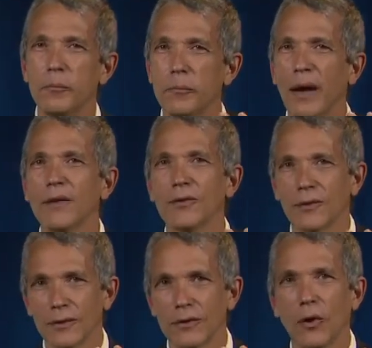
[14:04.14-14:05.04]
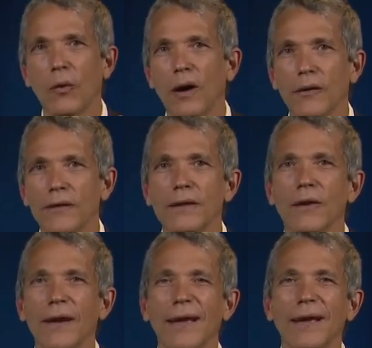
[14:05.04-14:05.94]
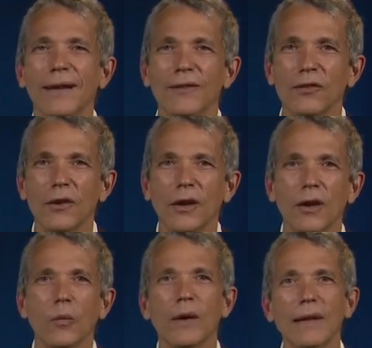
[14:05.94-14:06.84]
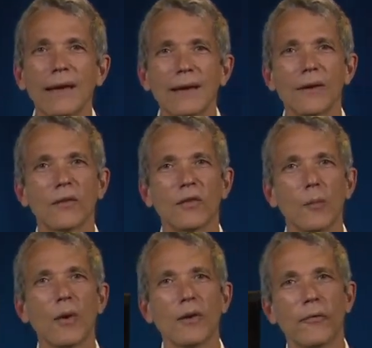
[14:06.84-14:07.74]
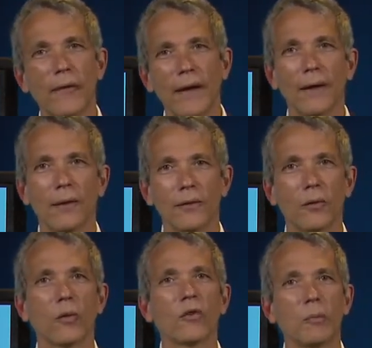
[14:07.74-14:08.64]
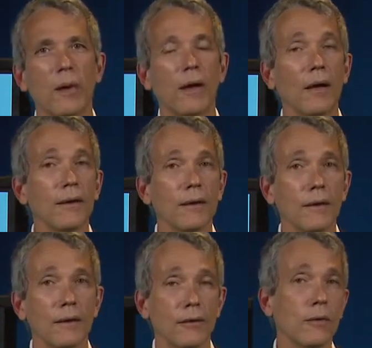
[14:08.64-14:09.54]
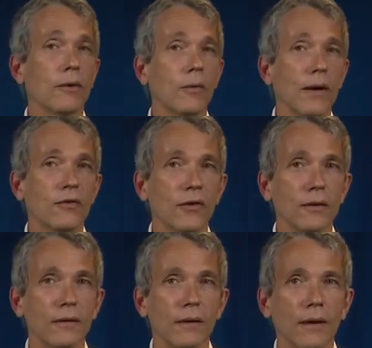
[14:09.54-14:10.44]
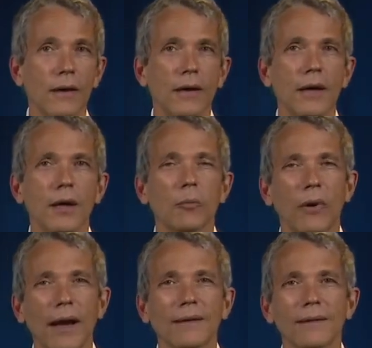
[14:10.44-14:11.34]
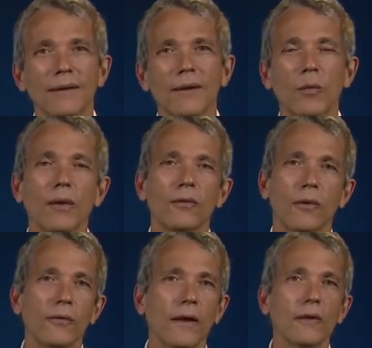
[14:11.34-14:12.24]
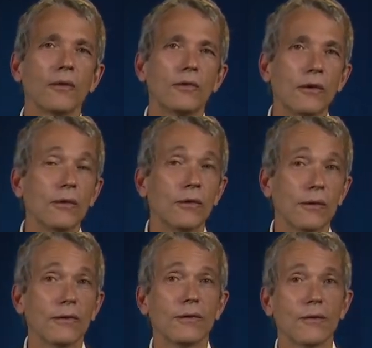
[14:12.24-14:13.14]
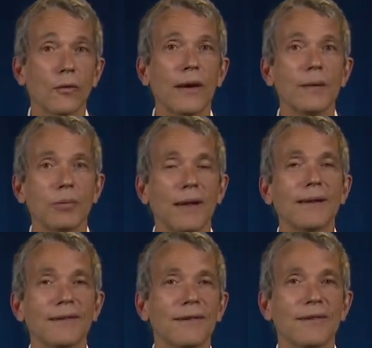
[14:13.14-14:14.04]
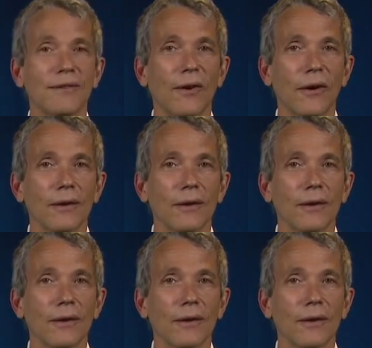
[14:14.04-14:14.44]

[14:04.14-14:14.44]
buzzer go off in their heads when they hear someone fail to respond to a question. Practicing with your fellow students is a great place to start.